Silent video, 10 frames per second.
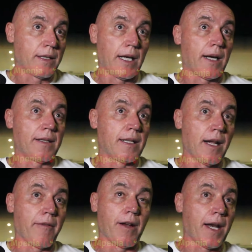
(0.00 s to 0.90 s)
they are in the
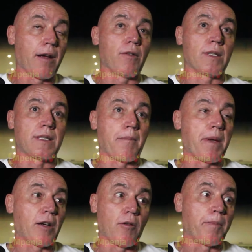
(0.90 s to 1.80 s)
level. Now it's a
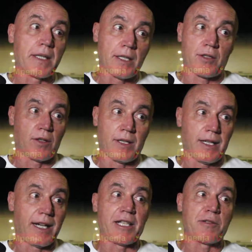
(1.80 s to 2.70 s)
big competition
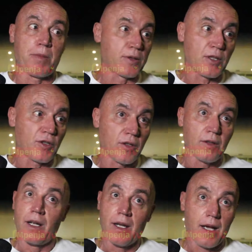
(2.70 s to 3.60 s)
in each position,
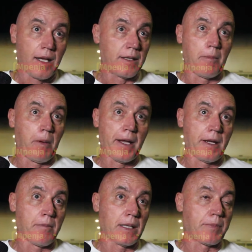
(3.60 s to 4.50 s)
and the
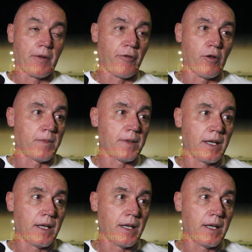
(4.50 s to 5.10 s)
player must perform.